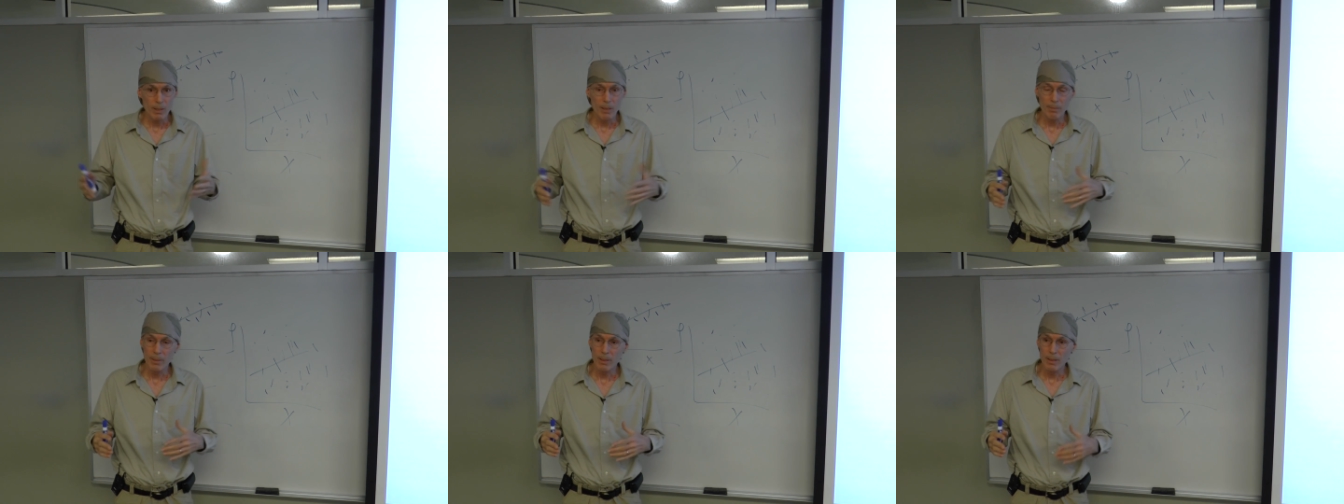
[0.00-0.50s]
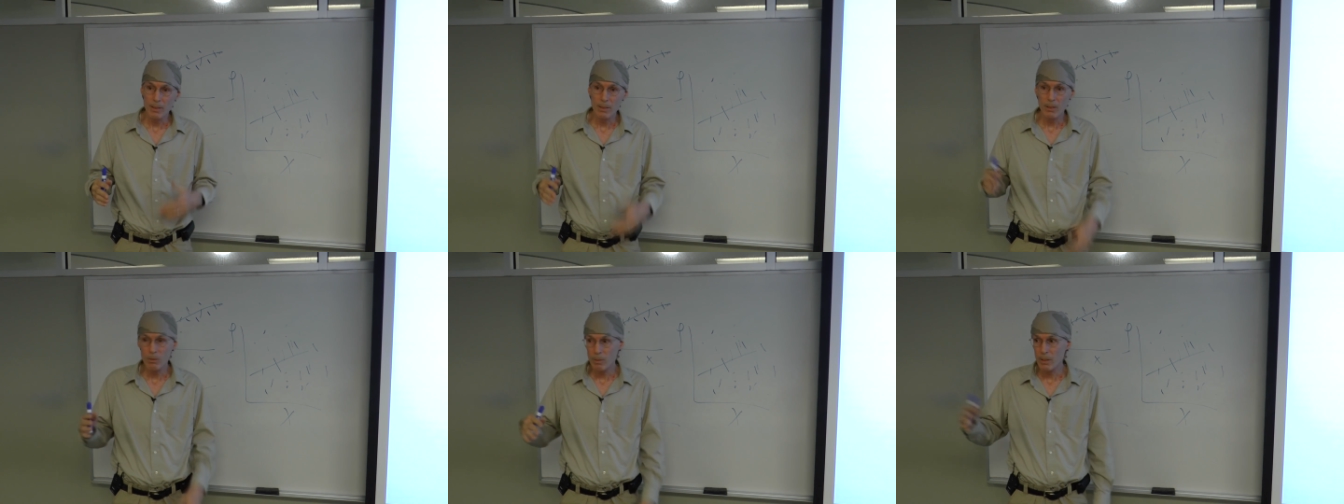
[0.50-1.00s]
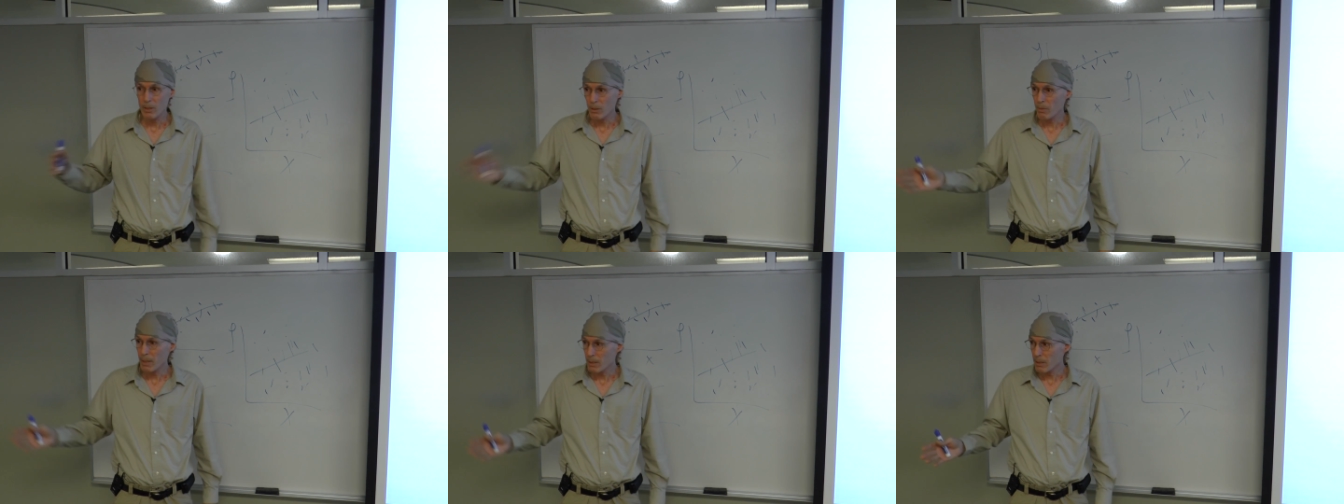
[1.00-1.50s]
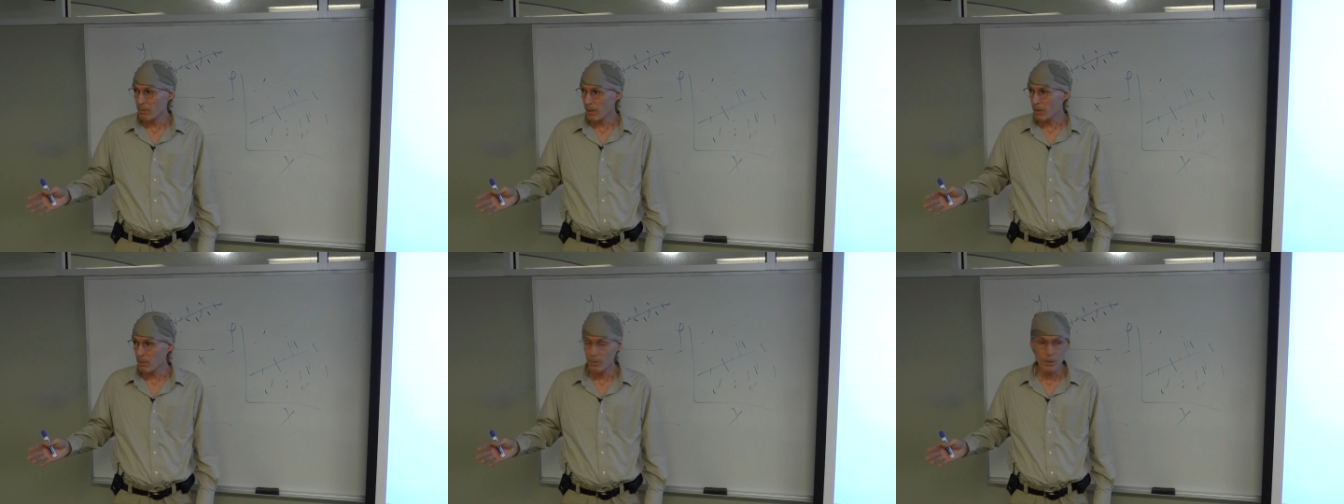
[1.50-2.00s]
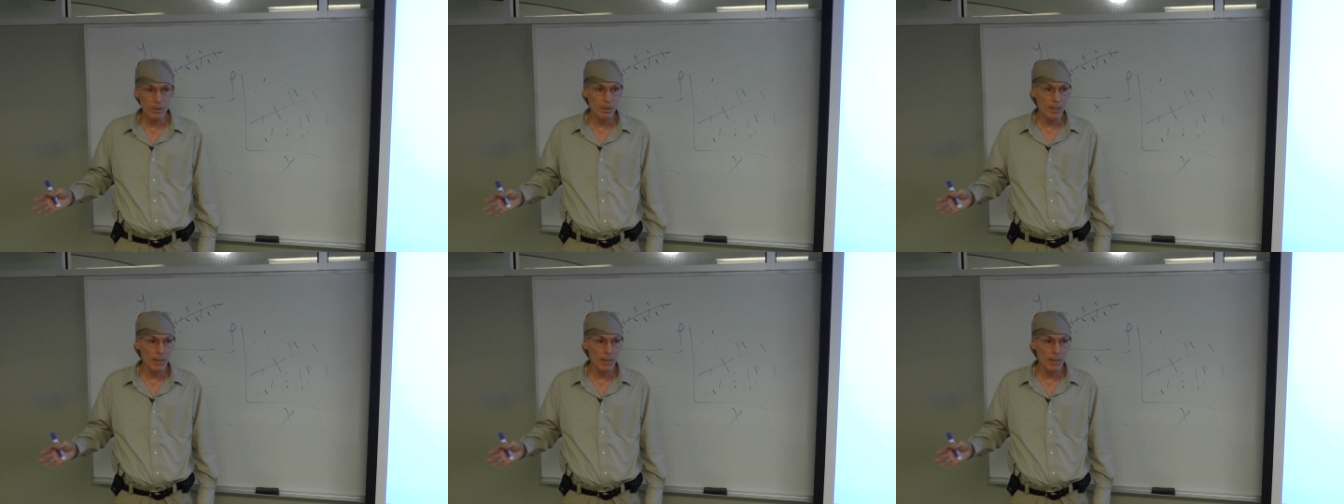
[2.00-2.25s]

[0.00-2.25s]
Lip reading: because it's written this way in some other books,